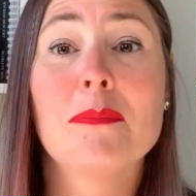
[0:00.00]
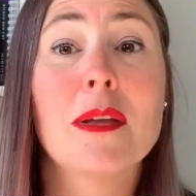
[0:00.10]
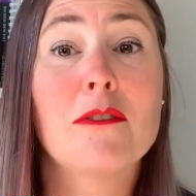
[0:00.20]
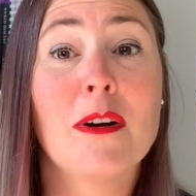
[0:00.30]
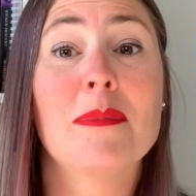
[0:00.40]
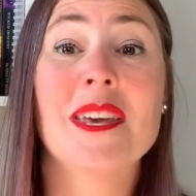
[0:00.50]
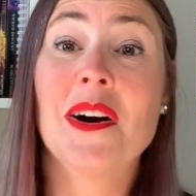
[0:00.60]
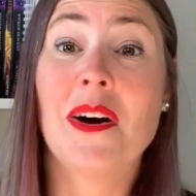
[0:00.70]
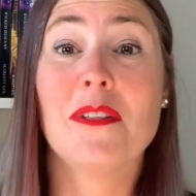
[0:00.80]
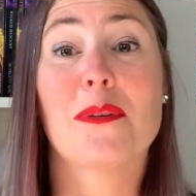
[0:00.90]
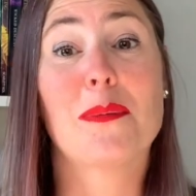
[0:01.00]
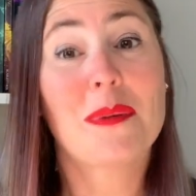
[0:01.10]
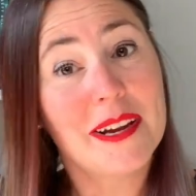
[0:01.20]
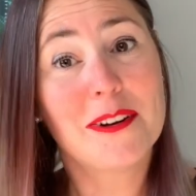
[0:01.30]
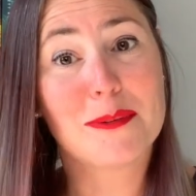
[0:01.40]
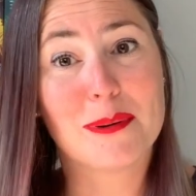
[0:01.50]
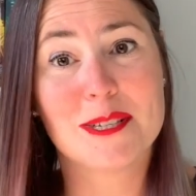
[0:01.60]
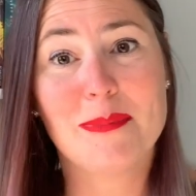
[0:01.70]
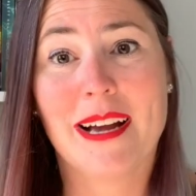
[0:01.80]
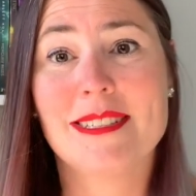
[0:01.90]
From the author-writer
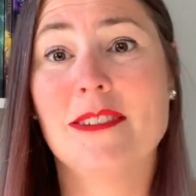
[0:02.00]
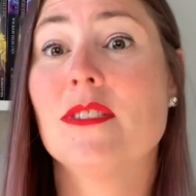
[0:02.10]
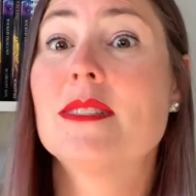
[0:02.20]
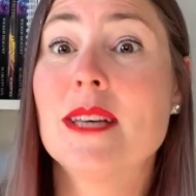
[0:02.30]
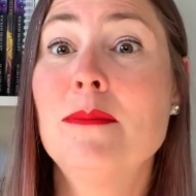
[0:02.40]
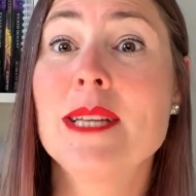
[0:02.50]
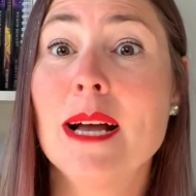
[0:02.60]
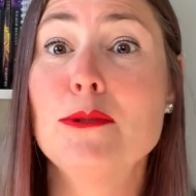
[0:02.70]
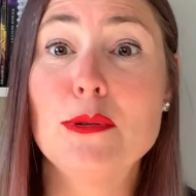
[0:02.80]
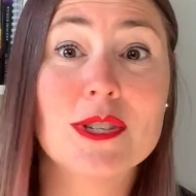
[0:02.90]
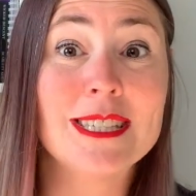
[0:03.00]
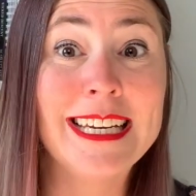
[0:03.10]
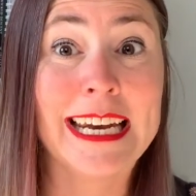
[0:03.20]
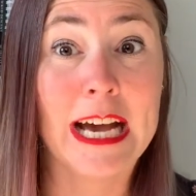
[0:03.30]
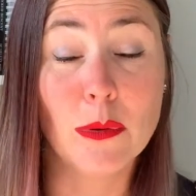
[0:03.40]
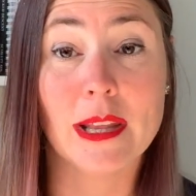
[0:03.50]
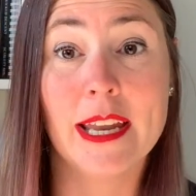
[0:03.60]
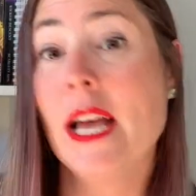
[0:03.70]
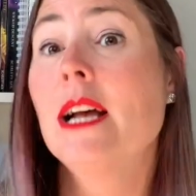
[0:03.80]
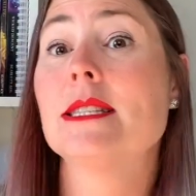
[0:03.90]
perspective, sometimes you just need an outlet.